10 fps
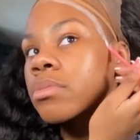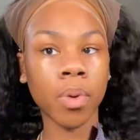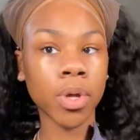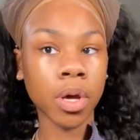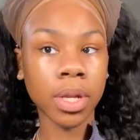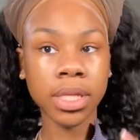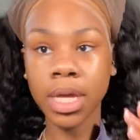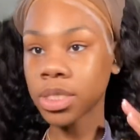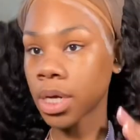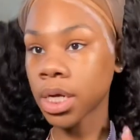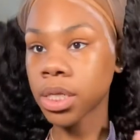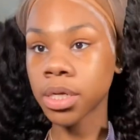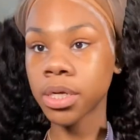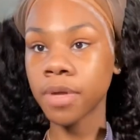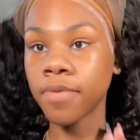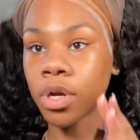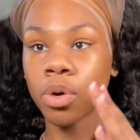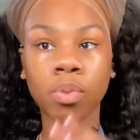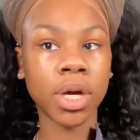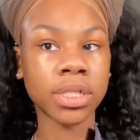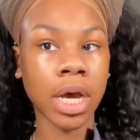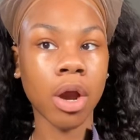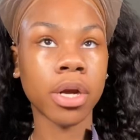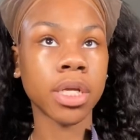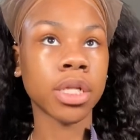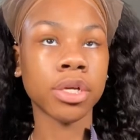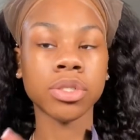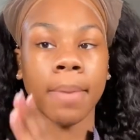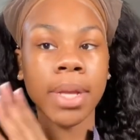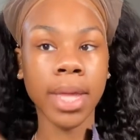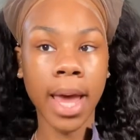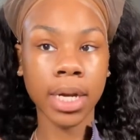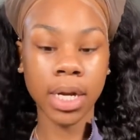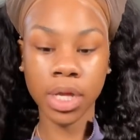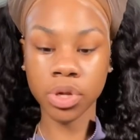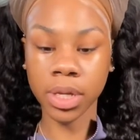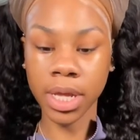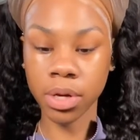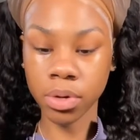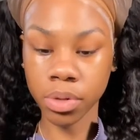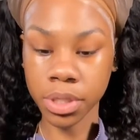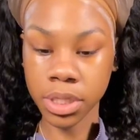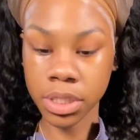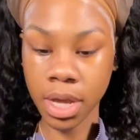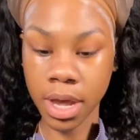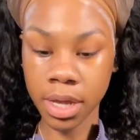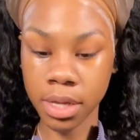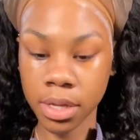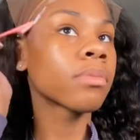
We're gonna let that dry clear, even though one side already clear, so I'm about to add another layer on this side.